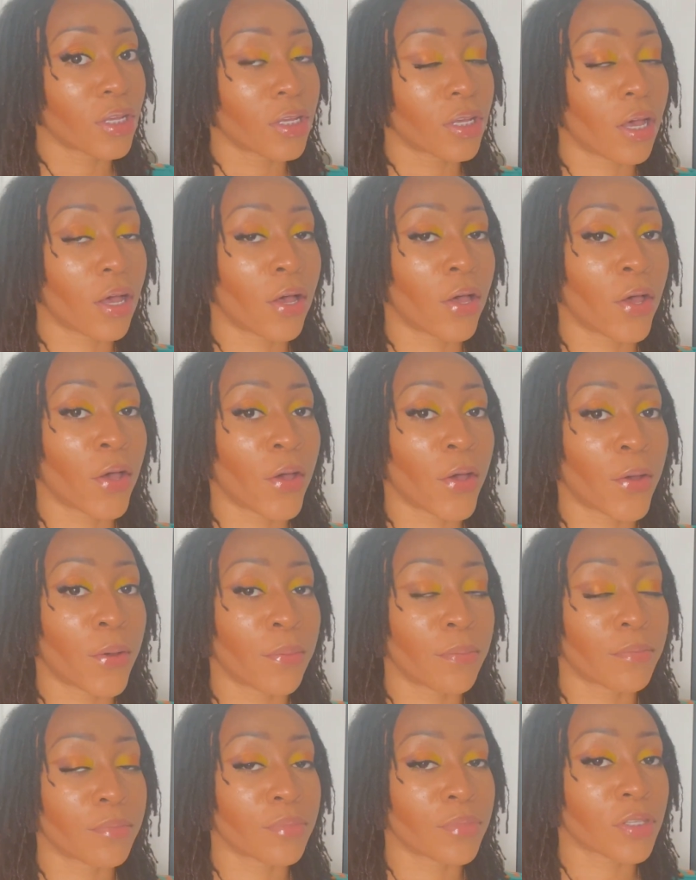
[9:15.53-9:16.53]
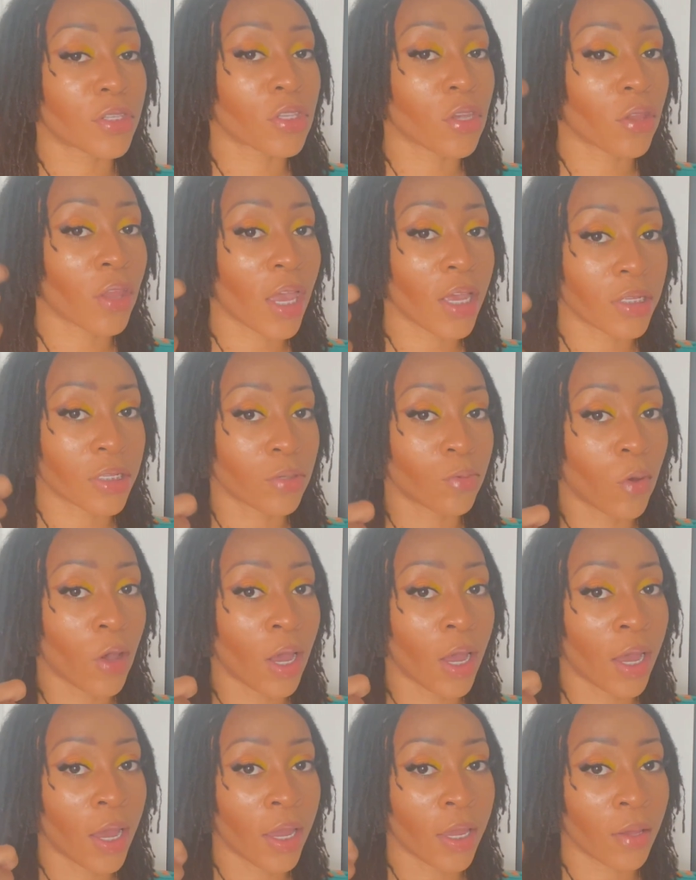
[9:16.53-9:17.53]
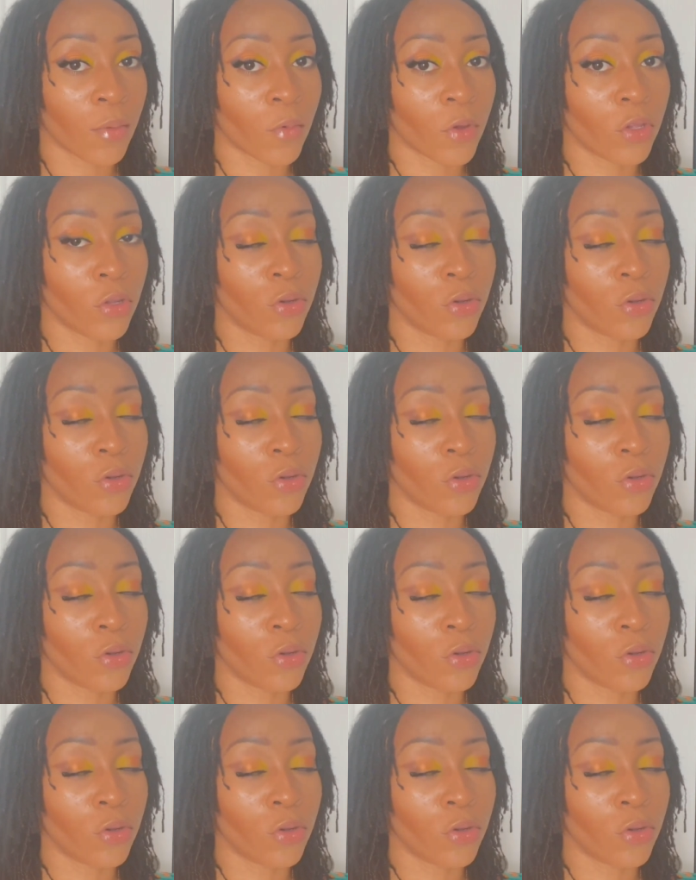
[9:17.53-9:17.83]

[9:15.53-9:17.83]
So that's why when